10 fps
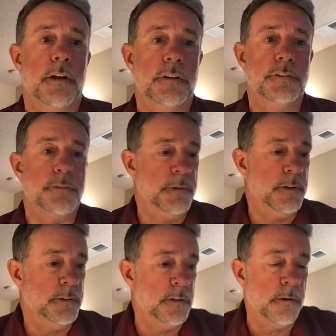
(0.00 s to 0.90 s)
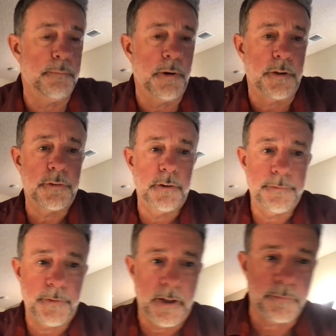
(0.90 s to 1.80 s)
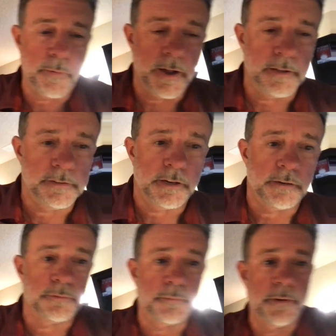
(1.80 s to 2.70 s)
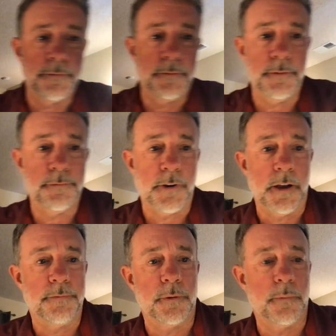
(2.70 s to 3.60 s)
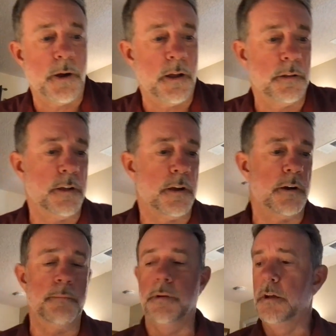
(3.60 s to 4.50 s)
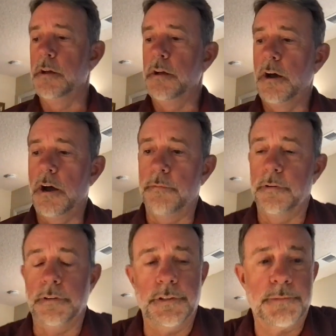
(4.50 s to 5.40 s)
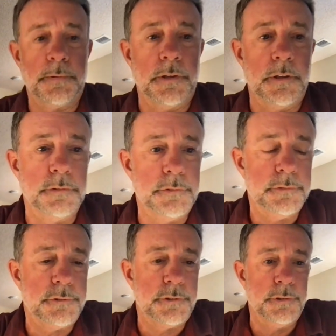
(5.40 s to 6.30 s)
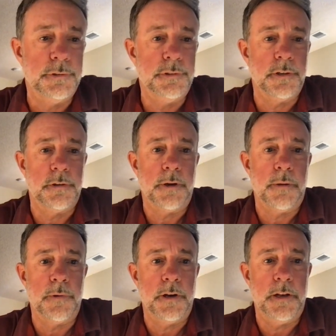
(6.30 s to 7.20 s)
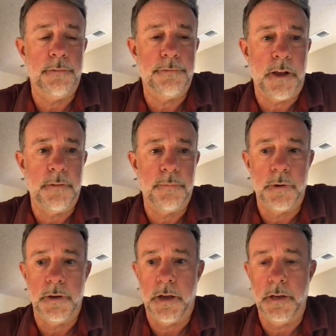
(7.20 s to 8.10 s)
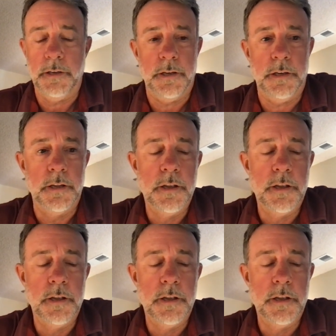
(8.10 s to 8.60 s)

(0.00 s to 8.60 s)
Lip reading: I used to be, a buck 35 wet, and then I was 155 for a while, and now I'm hovering just below two, around 185, 190.